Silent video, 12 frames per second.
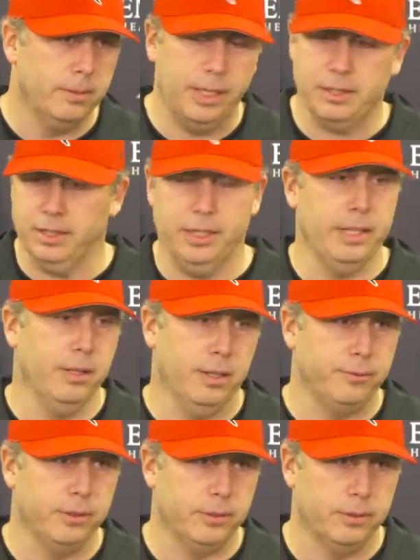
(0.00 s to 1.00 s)
That's in any
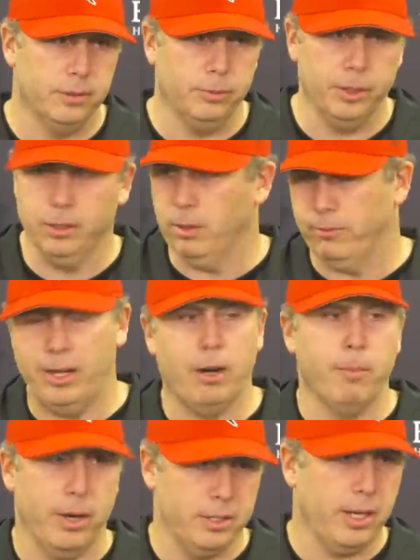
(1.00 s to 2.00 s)
offense. We can go to
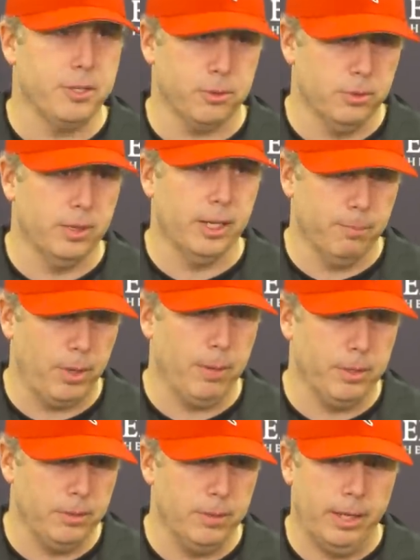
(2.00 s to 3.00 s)
Flowery Branch High School and they can
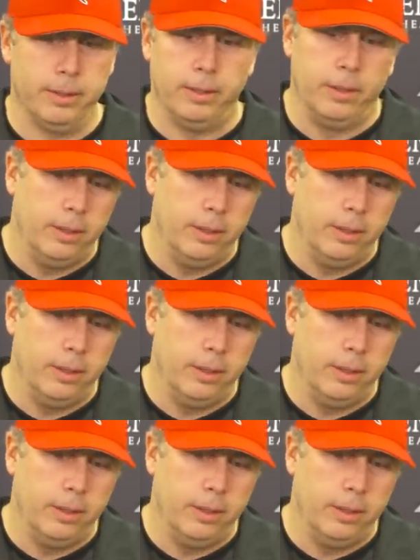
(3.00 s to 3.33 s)
probably do that.